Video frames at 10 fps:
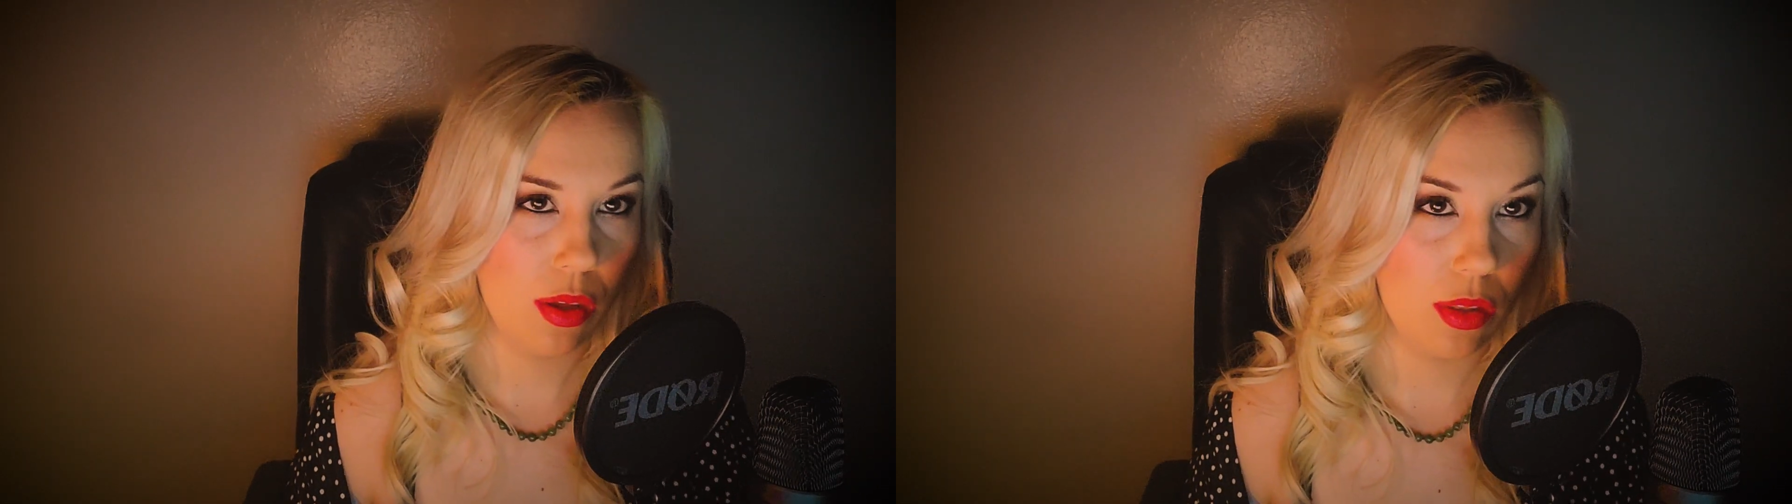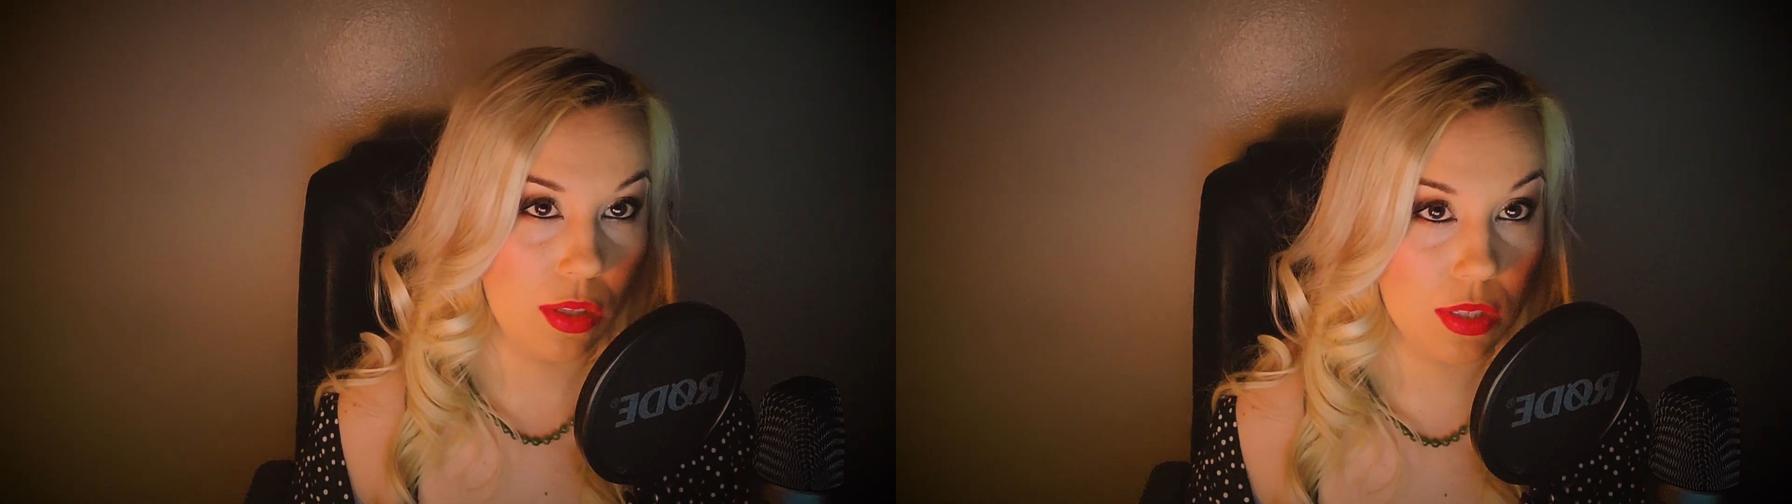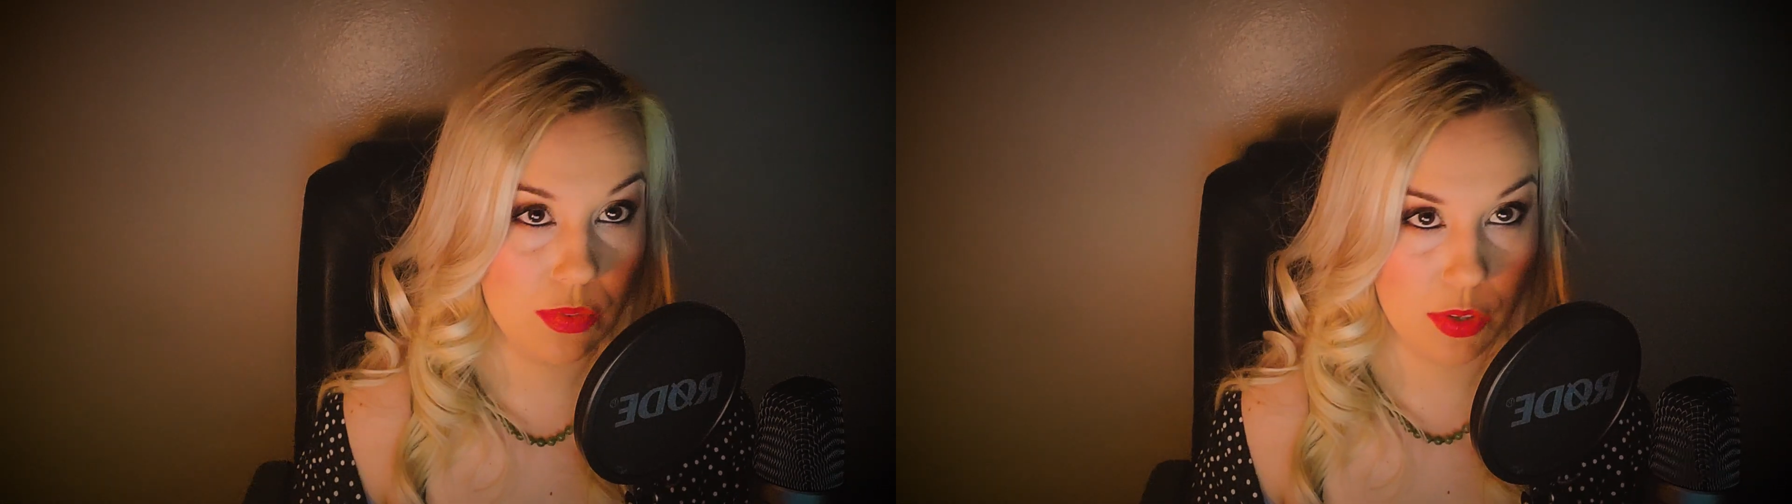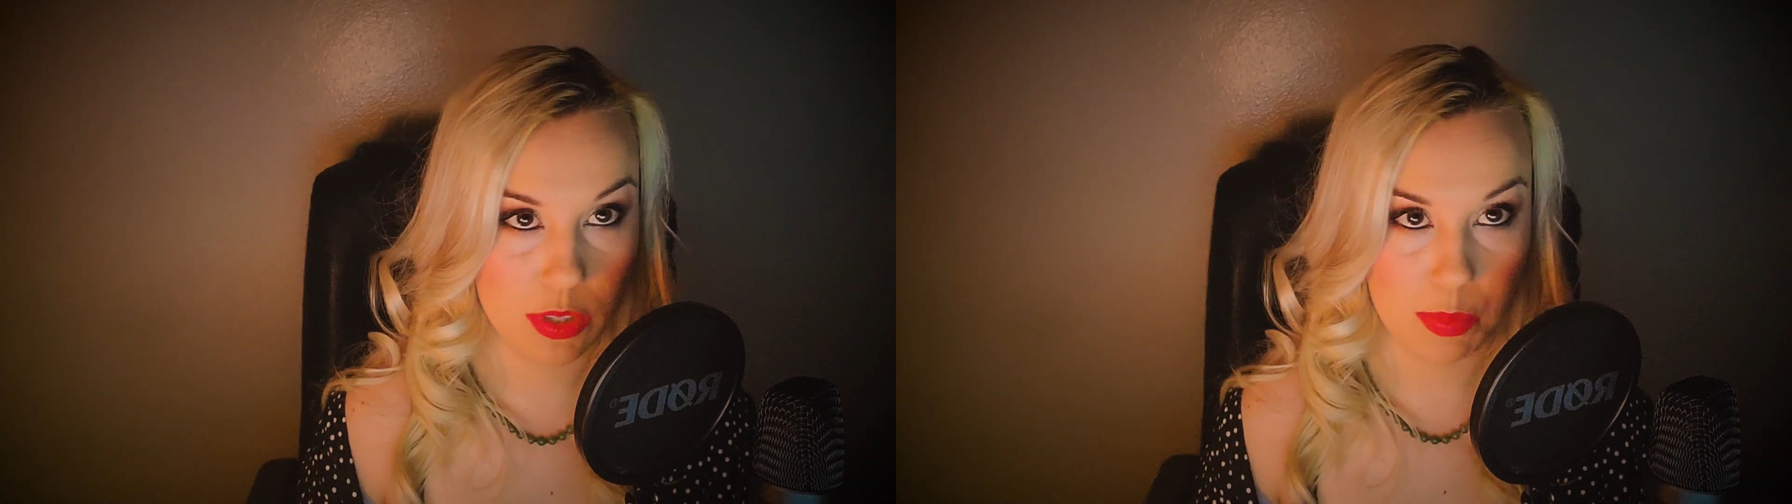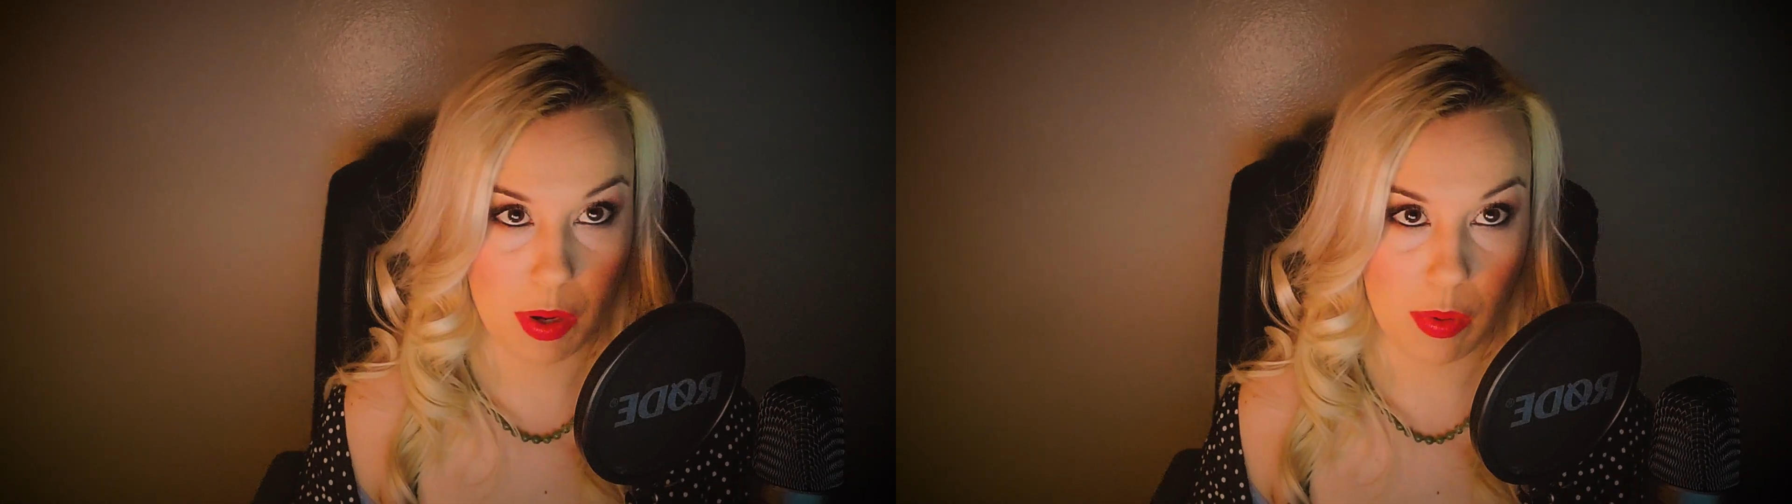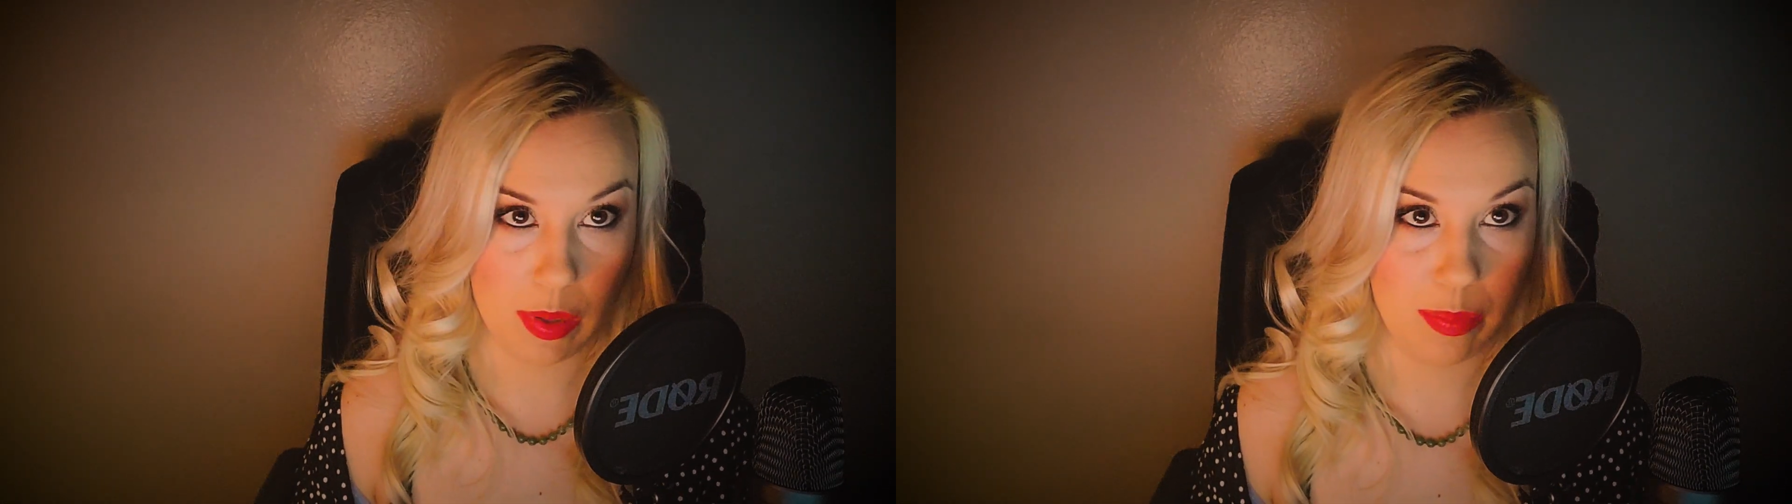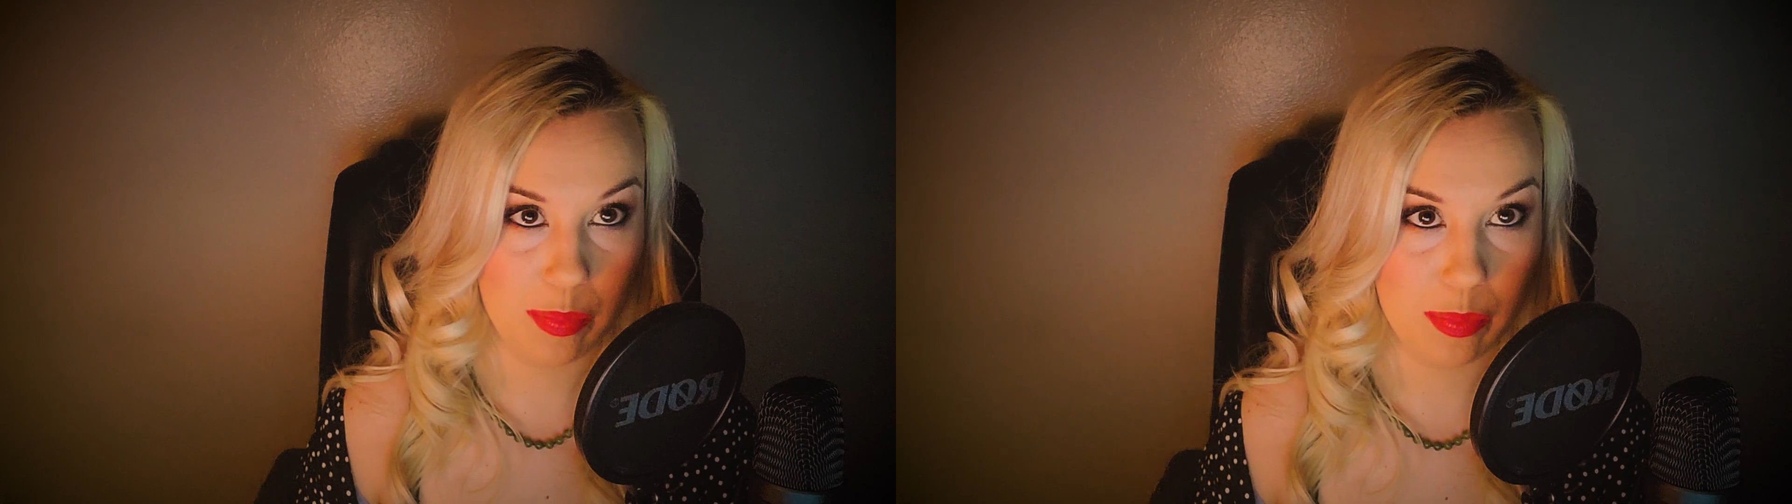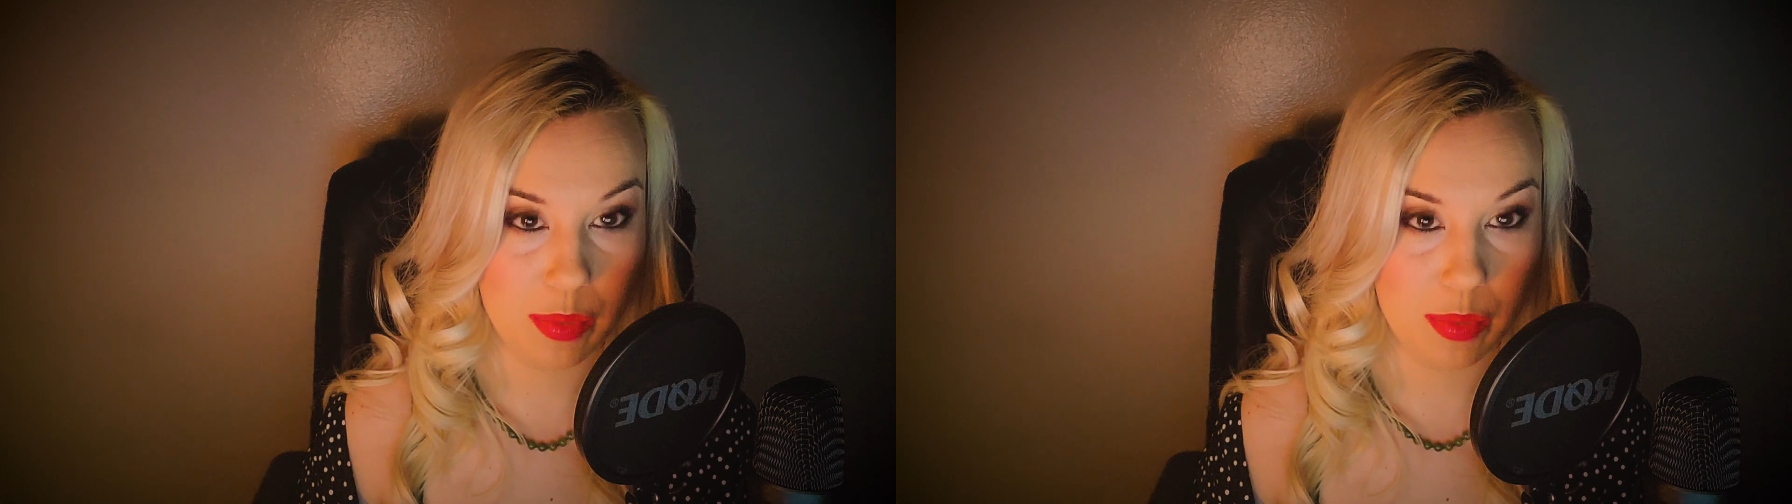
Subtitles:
This first poem